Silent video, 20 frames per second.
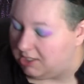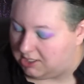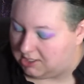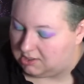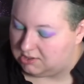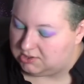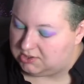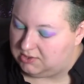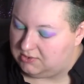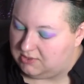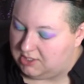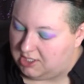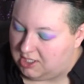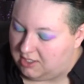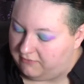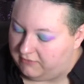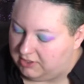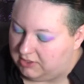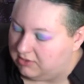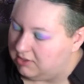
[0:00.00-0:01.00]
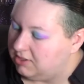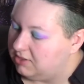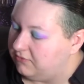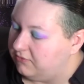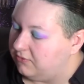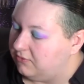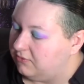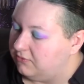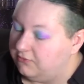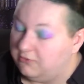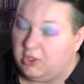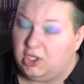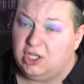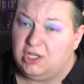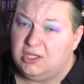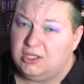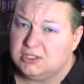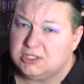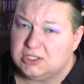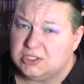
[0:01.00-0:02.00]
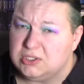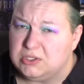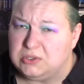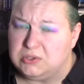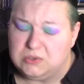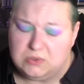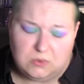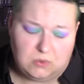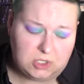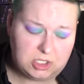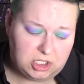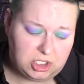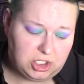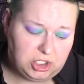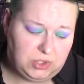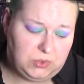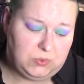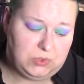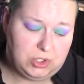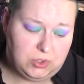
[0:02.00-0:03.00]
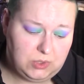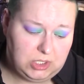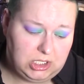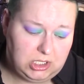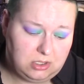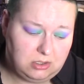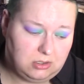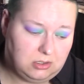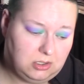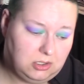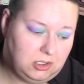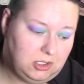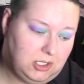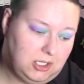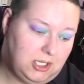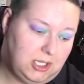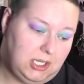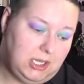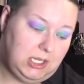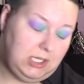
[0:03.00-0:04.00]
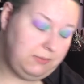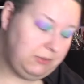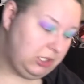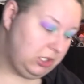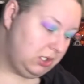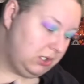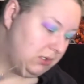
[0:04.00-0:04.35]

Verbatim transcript: Like, do you have anything for fall to do? What are you doing? Let me